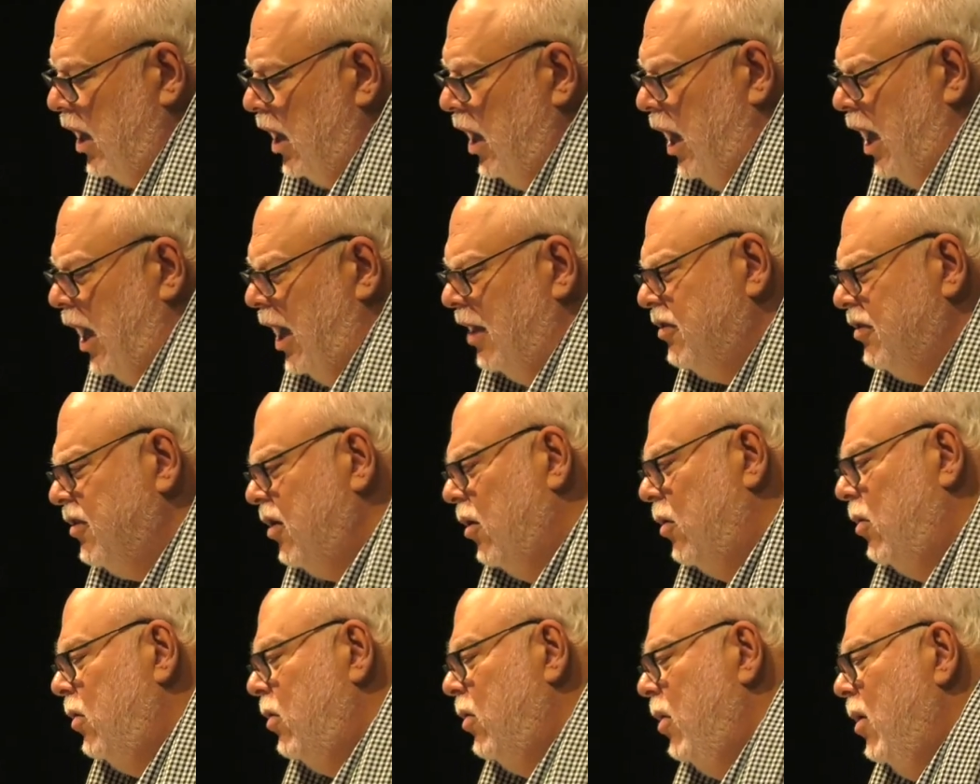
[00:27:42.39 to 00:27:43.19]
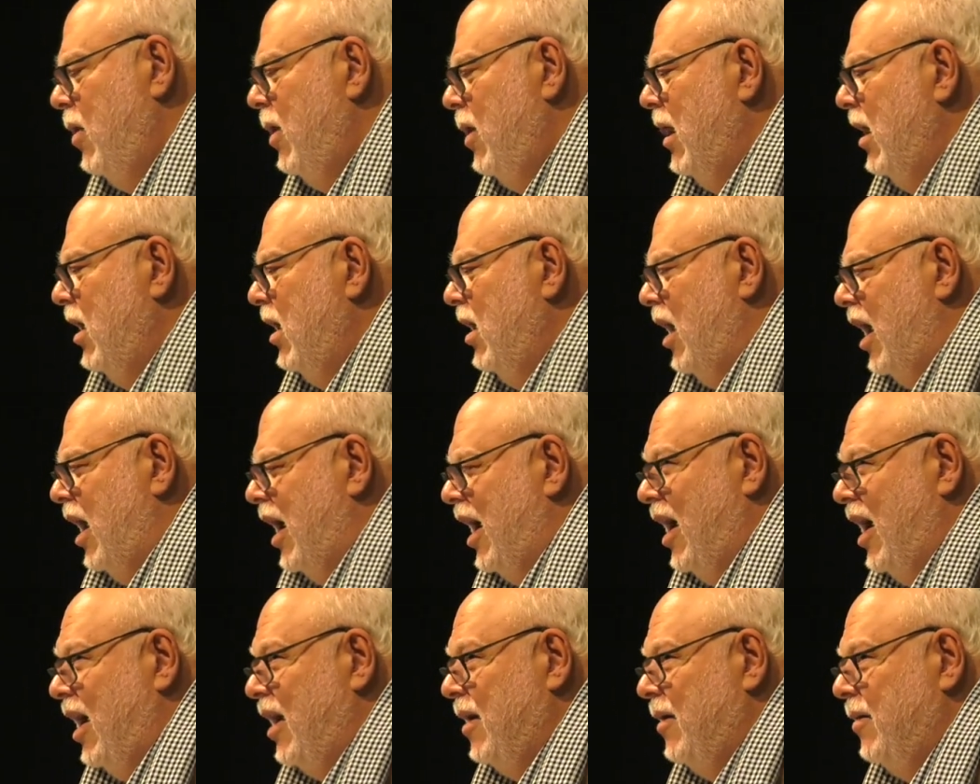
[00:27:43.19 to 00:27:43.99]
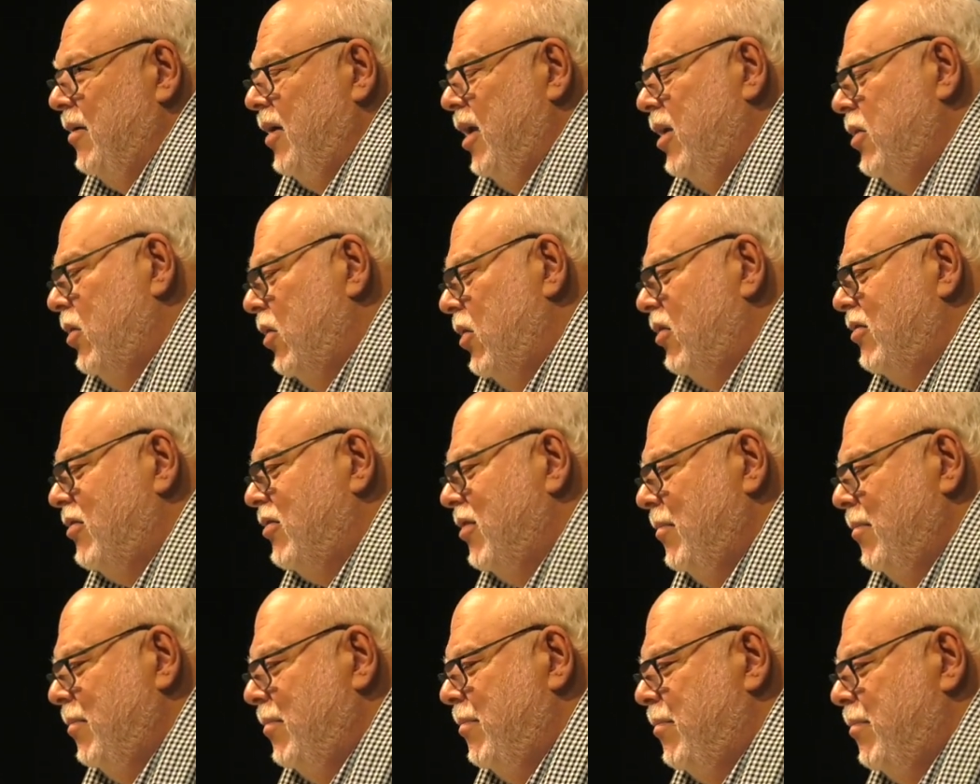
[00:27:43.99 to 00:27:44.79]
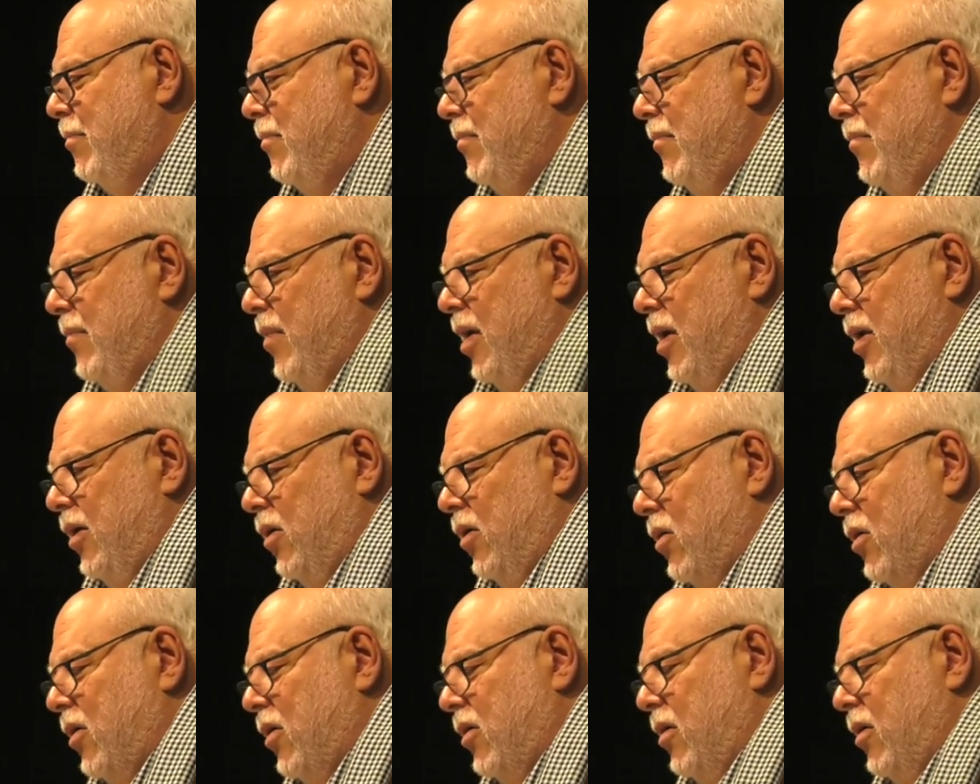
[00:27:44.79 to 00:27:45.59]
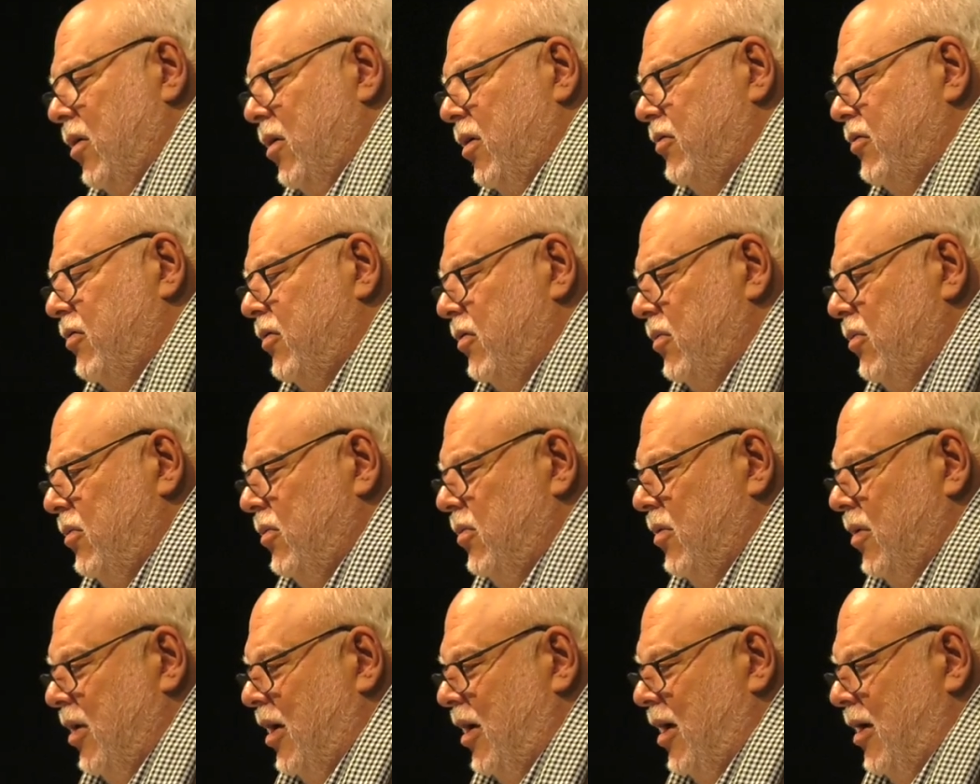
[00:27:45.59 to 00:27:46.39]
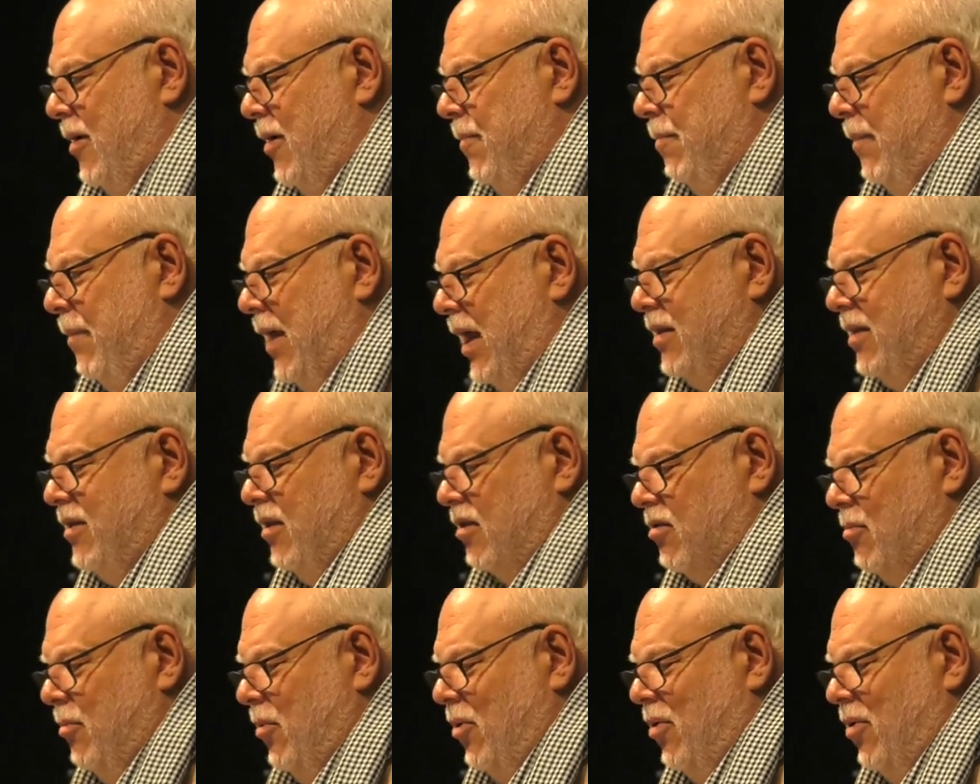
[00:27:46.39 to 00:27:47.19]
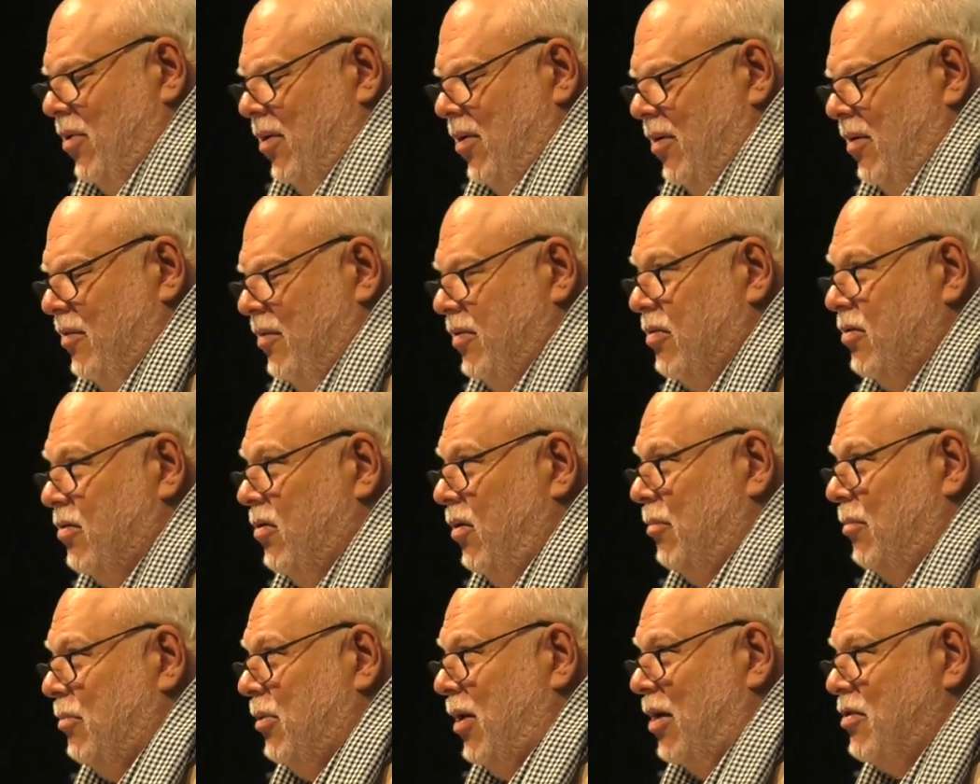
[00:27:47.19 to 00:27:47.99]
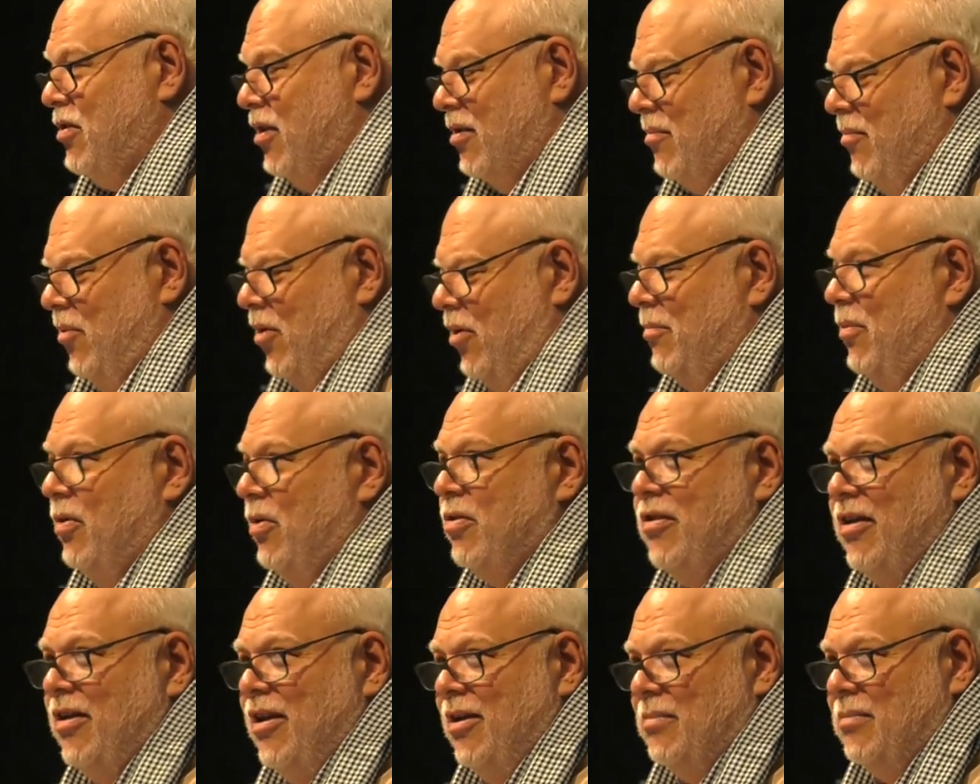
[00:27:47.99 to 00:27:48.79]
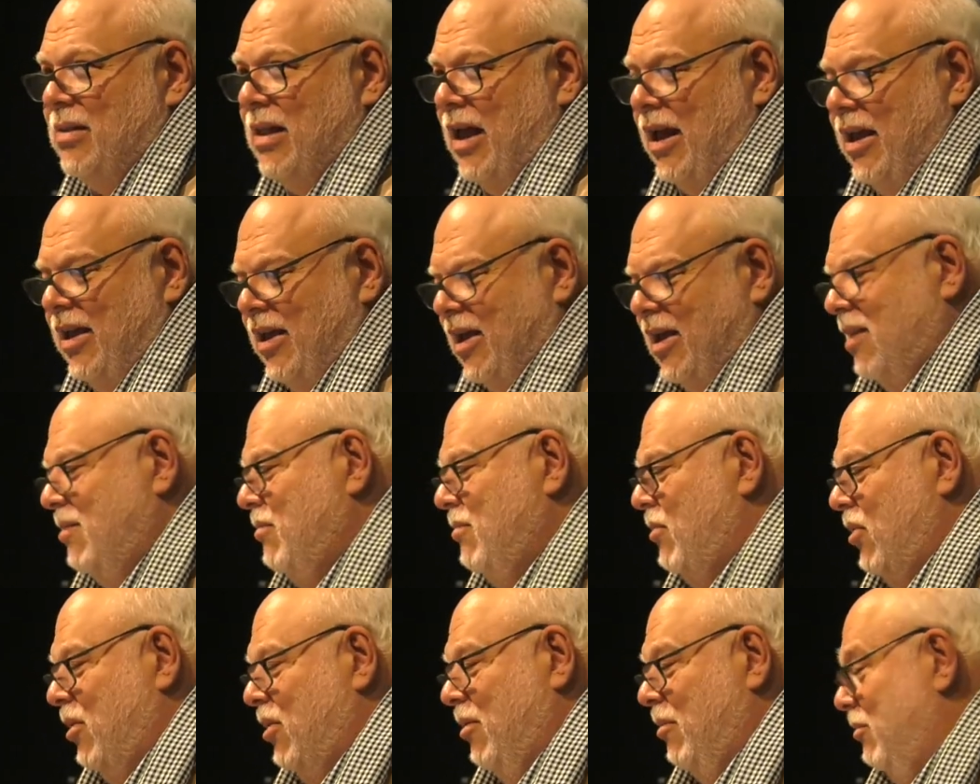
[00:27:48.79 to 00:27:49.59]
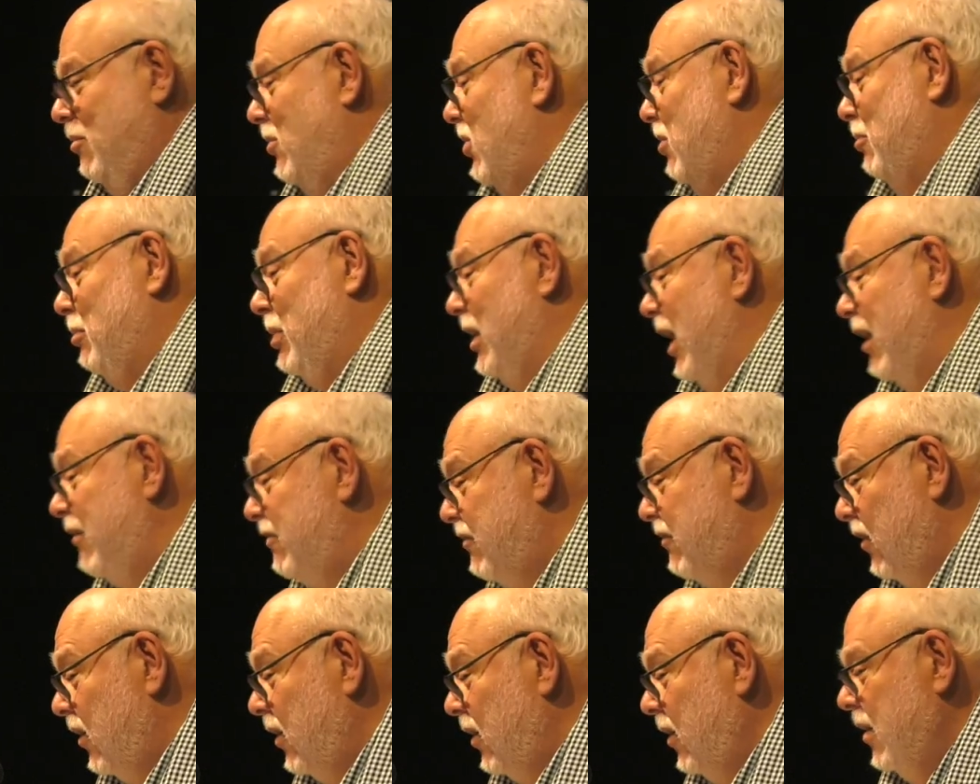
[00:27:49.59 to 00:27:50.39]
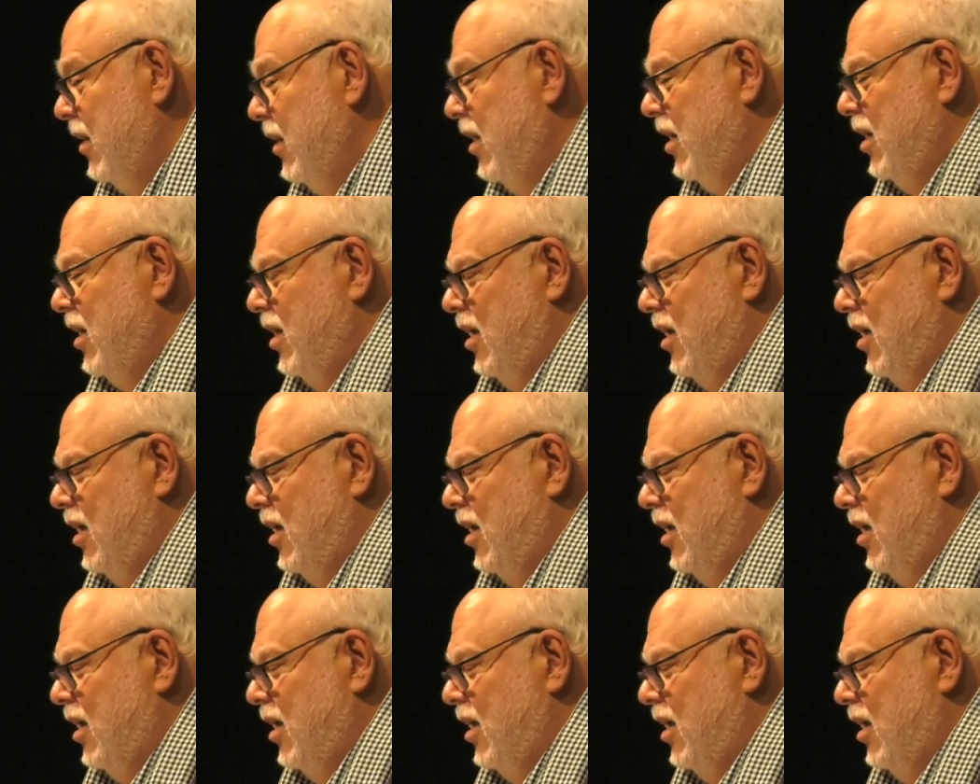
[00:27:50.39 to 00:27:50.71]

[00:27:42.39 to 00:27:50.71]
uh, so uh, in order to in order to um, make this more this whole project more museum-like and more more playful,